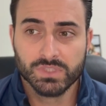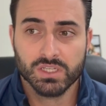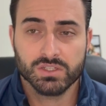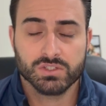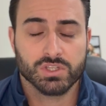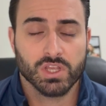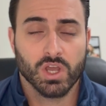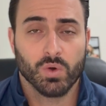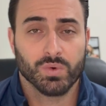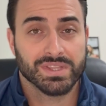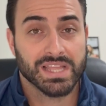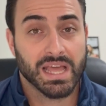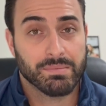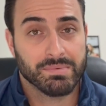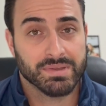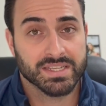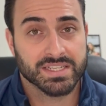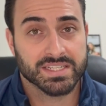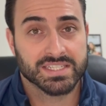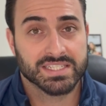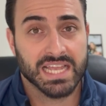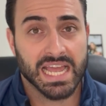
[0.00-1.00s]
So with that
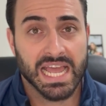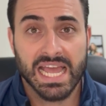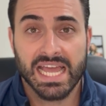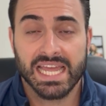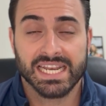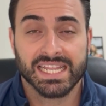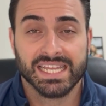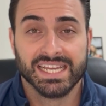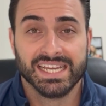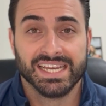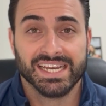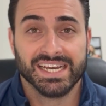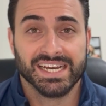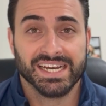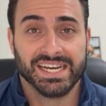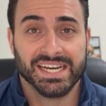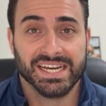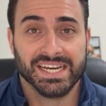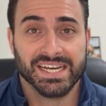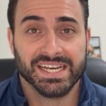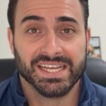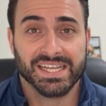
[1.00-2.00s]
being said,
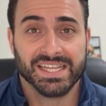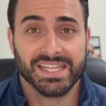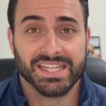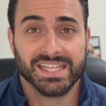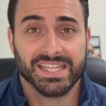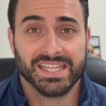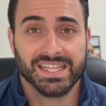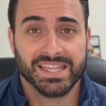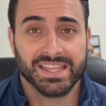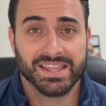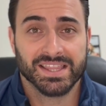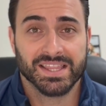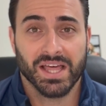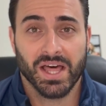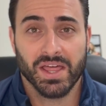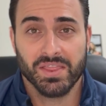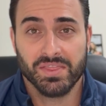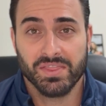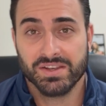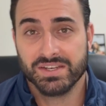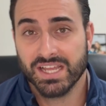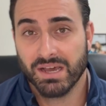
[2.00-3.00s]

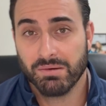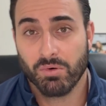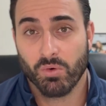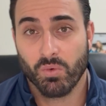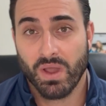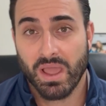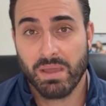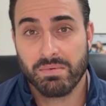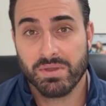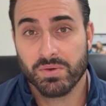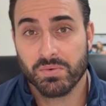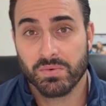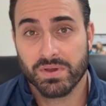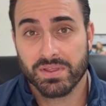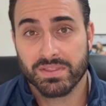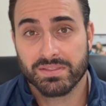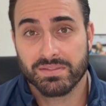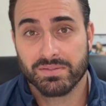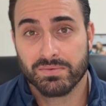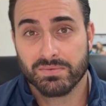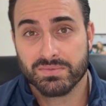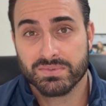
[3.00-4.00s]
the double whammy
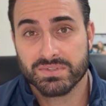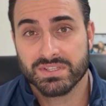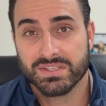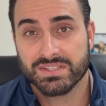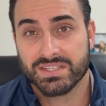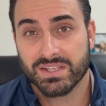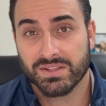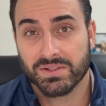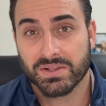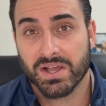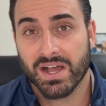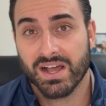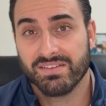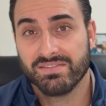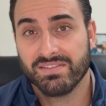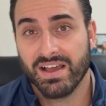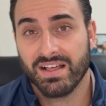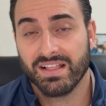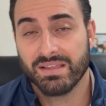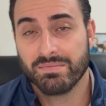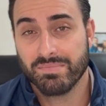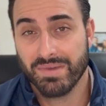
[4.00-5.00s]
with Silicon
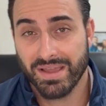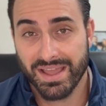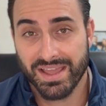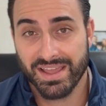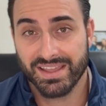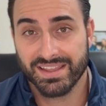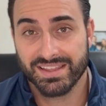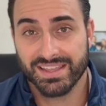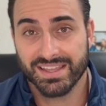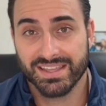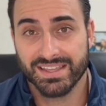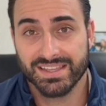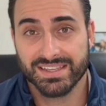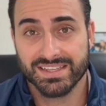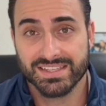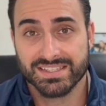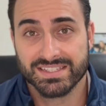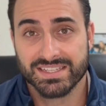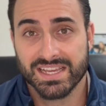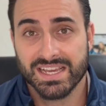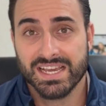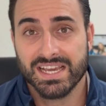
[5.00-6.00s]
Valley Bank
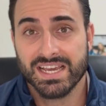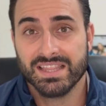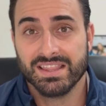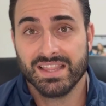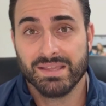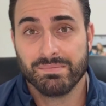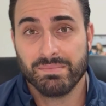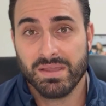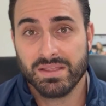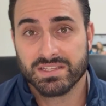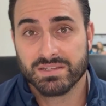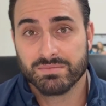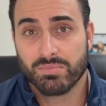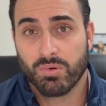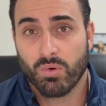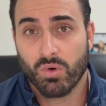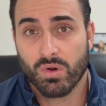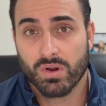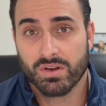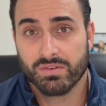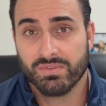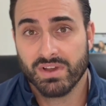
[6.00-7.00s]
is they made some
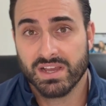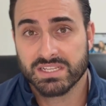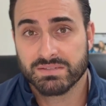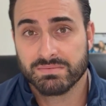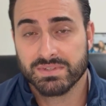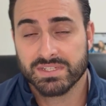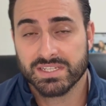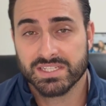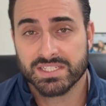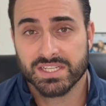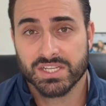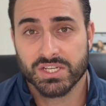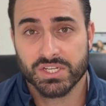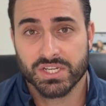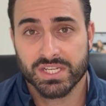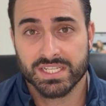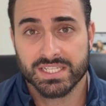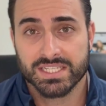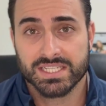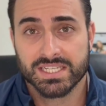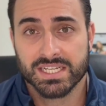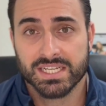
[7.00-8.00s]
poor investment
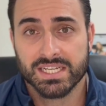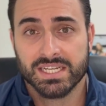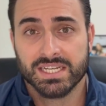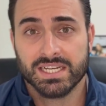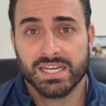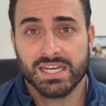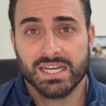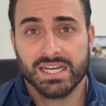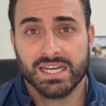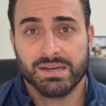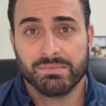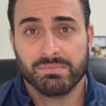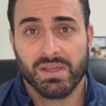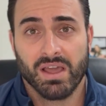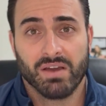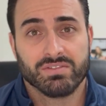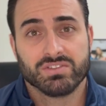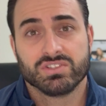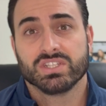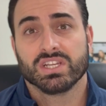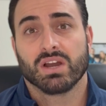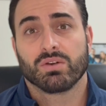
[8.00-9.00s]
decisions. They
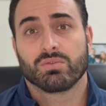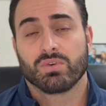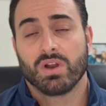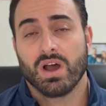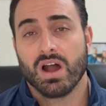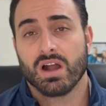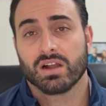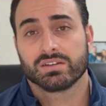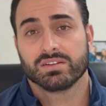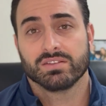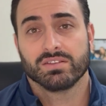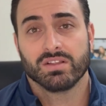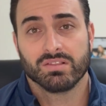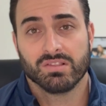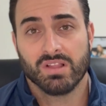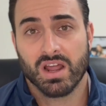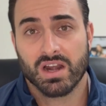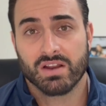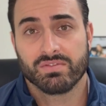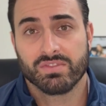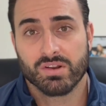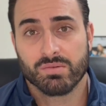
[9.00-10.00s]
obviously got rocked. A
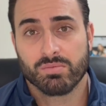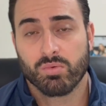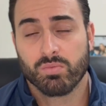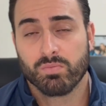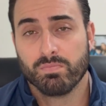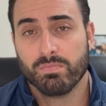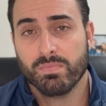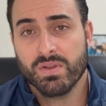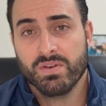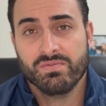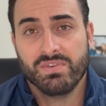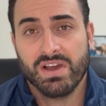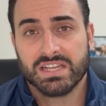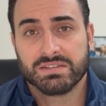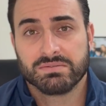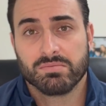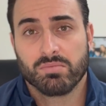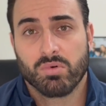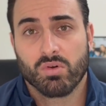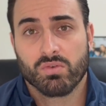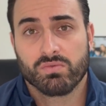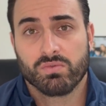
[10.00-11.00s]
lot of their
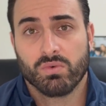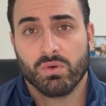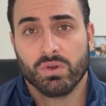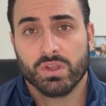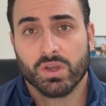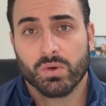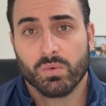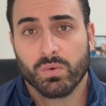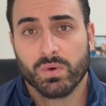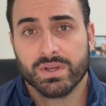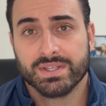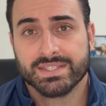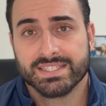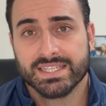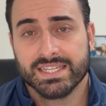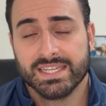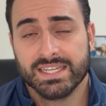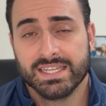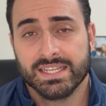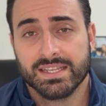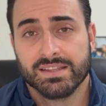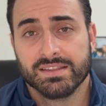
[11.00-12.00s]
investment portfolio was
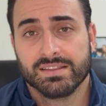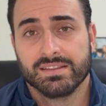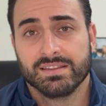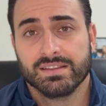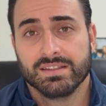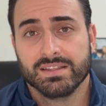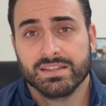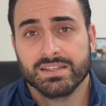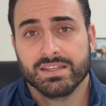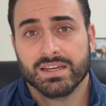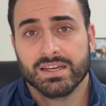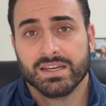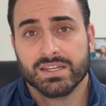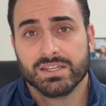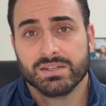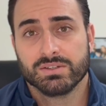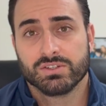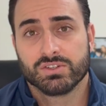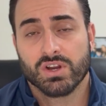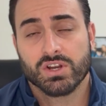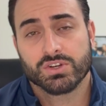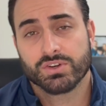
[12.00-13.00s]
in the
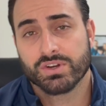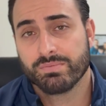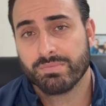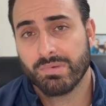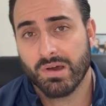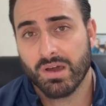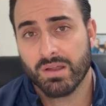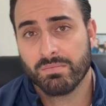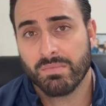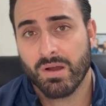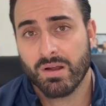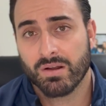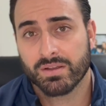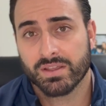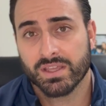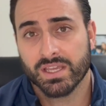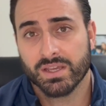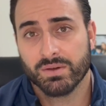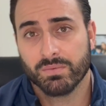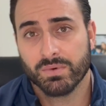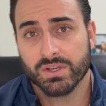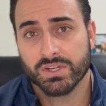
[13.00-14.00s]
treasury bond
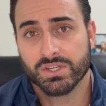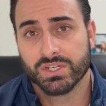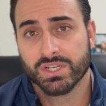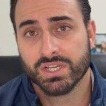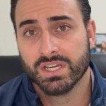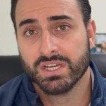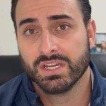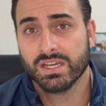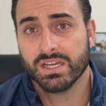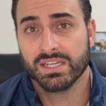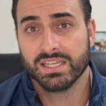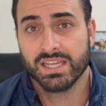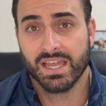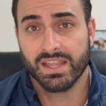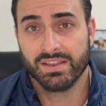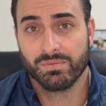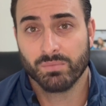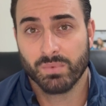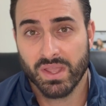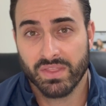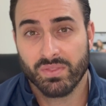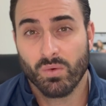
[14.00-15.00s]
market, which
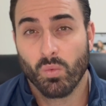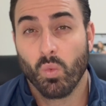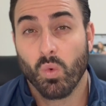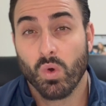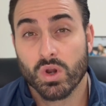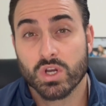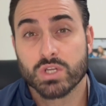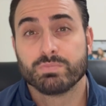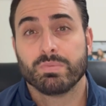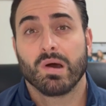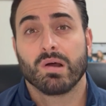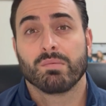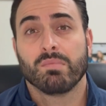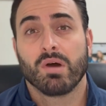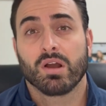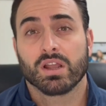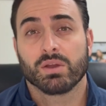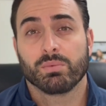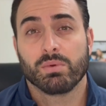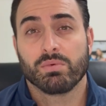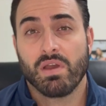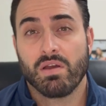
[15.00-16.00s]
again, we had the worst bond
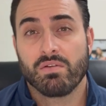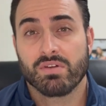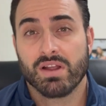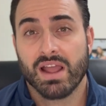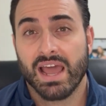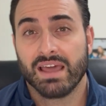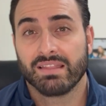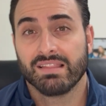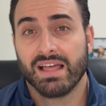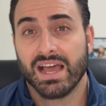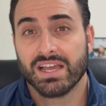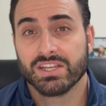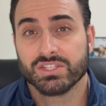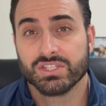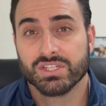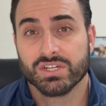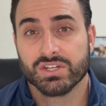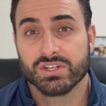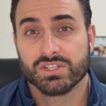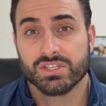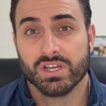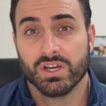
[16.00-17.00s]
market we've ever had last
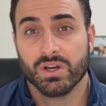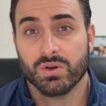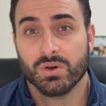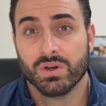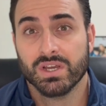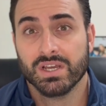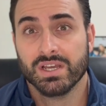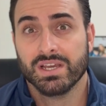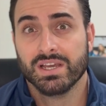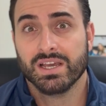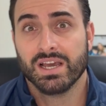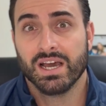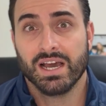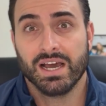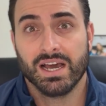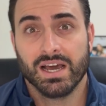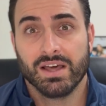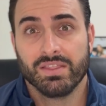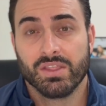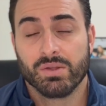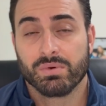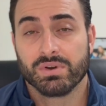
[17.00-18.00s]
year. So
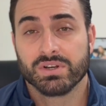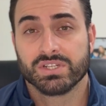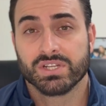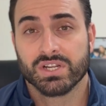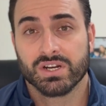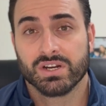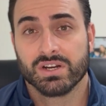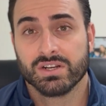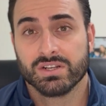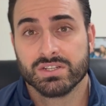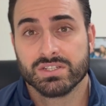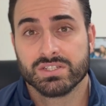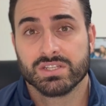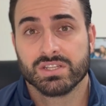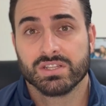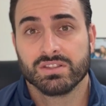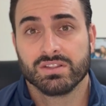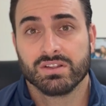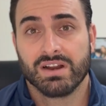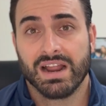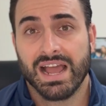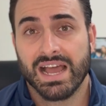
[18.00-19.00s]
the returns,
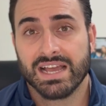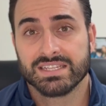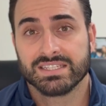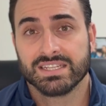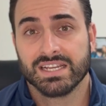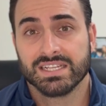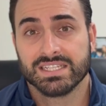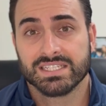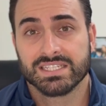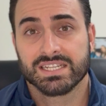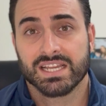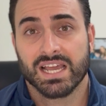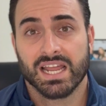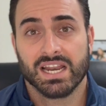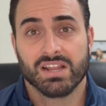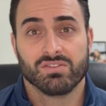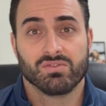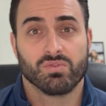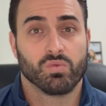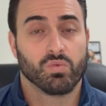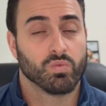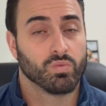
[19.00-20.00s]
their assets kind
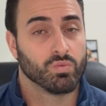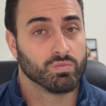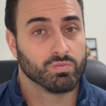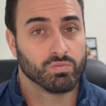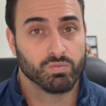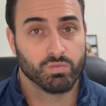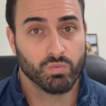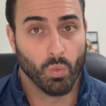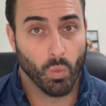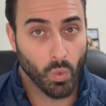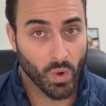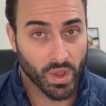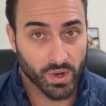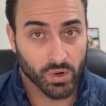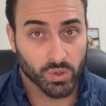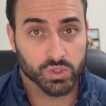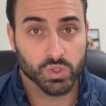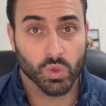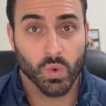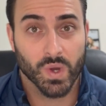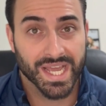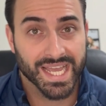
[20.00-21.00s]
of
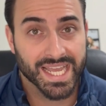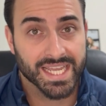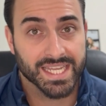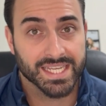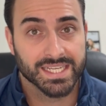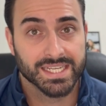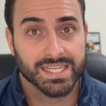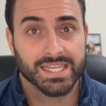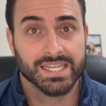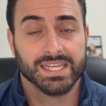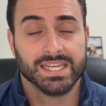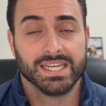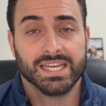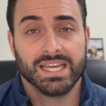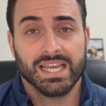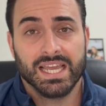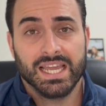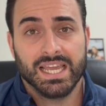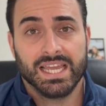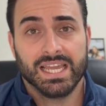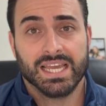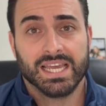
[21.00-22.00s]
whittled away,
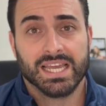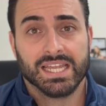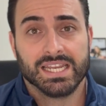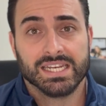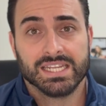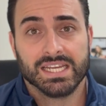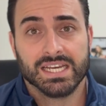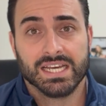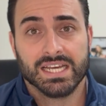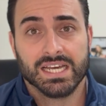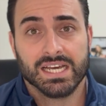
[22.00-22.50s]
and